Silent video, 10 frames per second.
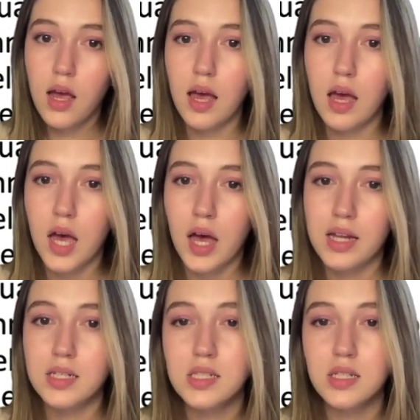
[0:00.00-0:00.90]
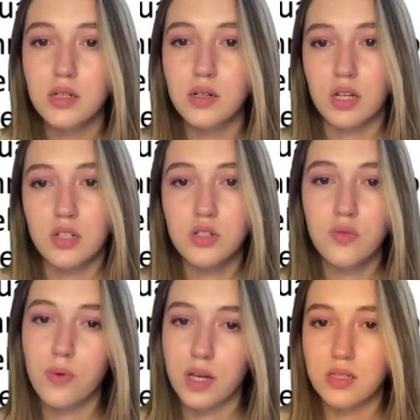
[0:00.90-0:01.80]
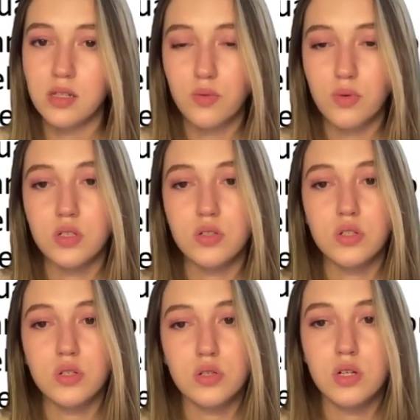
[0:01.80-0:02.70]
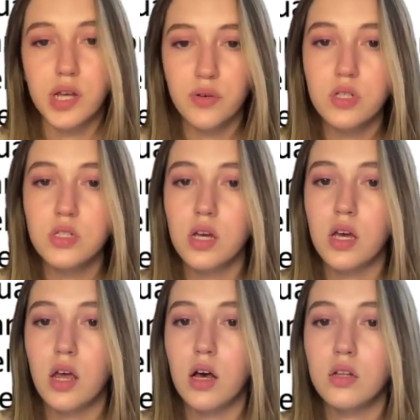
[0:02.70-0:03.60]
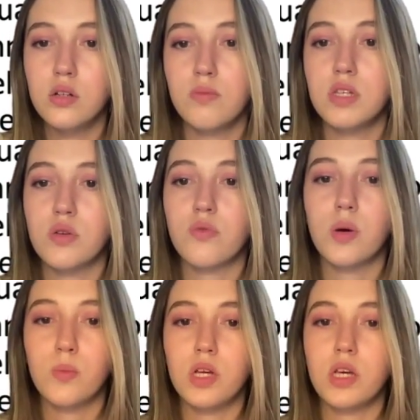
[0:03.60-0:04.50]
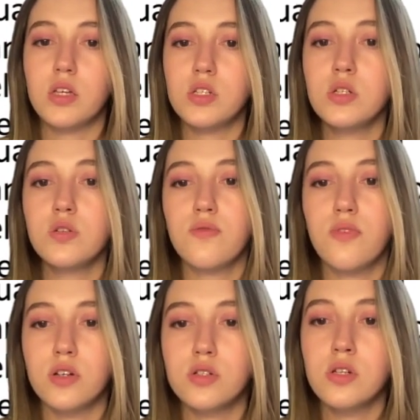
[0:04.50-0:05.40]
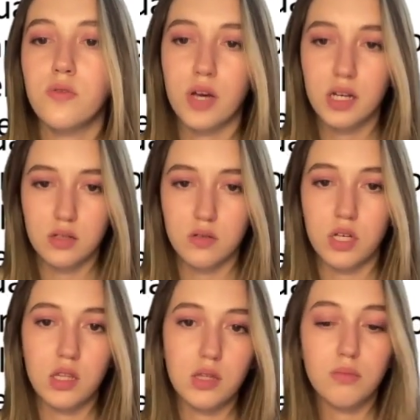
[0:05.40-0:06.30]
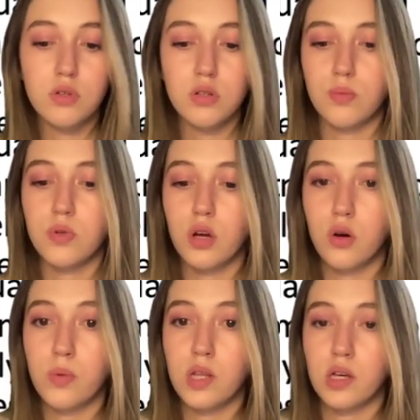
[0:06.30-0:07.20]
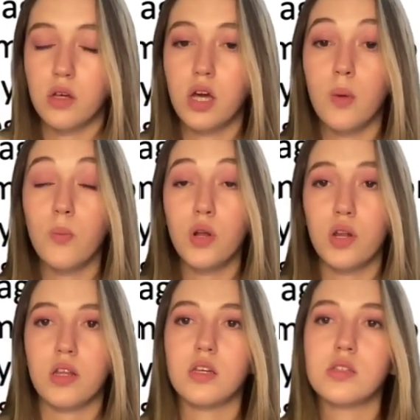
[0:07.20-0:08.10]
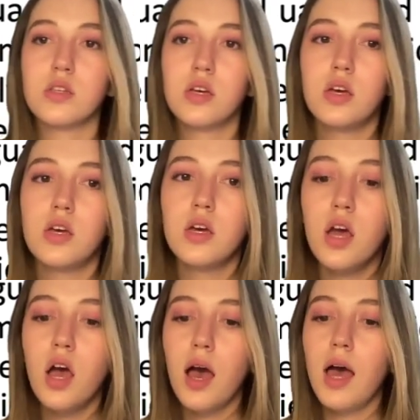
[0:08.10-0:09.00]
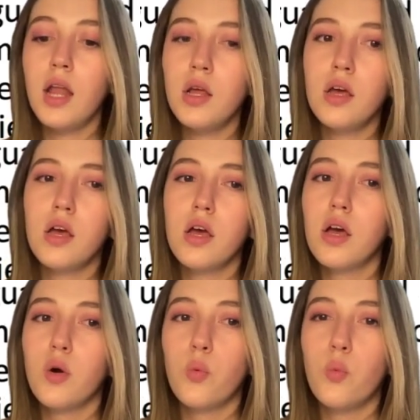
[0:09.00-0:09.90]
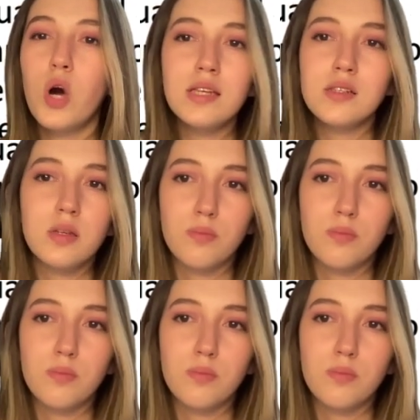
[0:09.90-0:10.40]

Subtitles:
It is a collection of ways individuals use language and other means of communication to function effectively in the multiple communities. And why is it